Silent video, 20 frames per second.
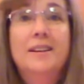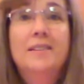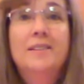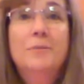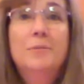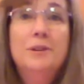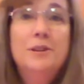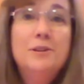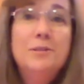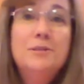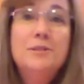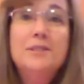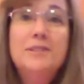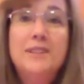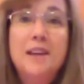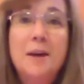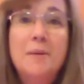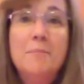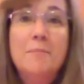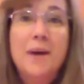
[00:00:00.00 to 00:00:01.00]
And when you
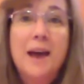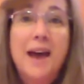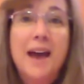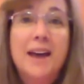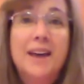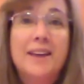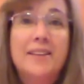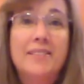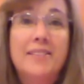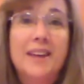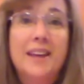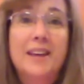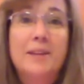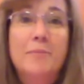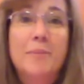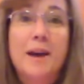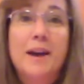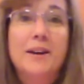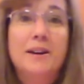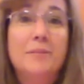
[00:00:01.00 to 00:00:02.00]
step back and think
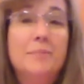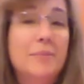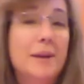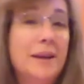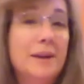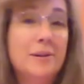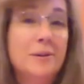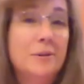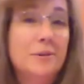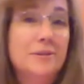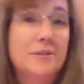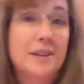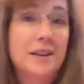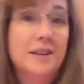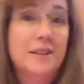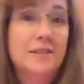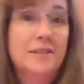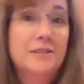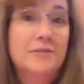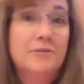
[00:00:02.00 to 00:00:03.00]
about it, make no
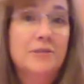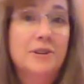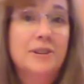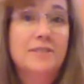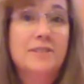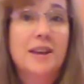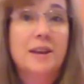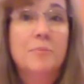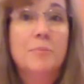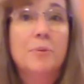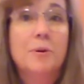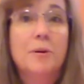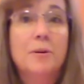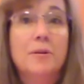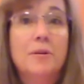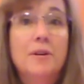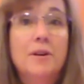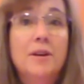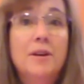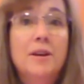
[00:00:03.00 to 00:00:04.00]
sense. For example,
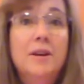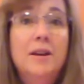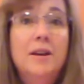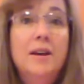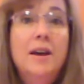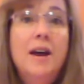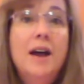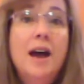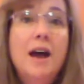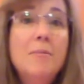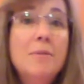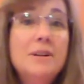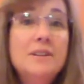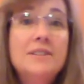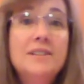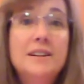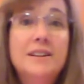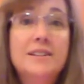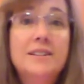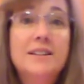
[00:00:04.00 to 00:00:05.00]
how much
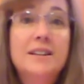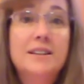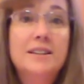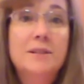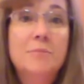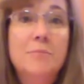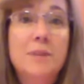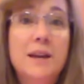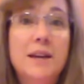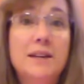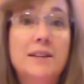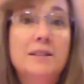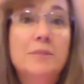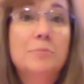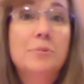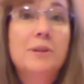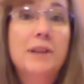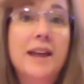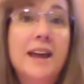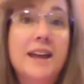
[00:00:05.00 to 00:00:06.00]
sense does it make to
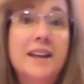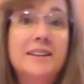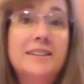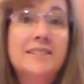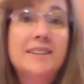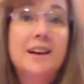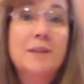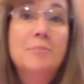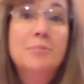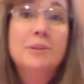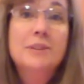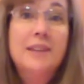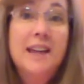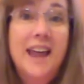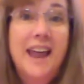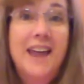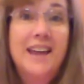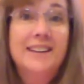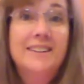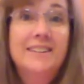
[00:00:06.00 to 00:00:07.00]
plant a
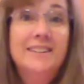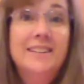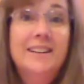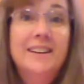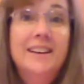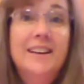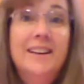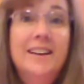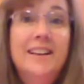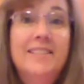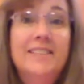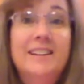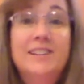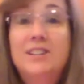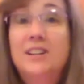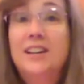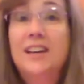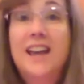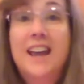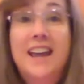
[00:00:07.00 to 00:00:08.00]
plant
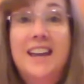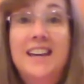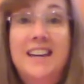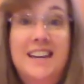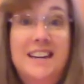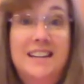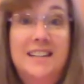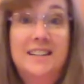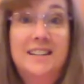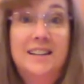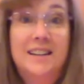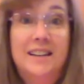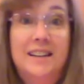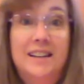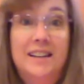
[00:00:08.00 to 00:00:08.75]
that you can't eat,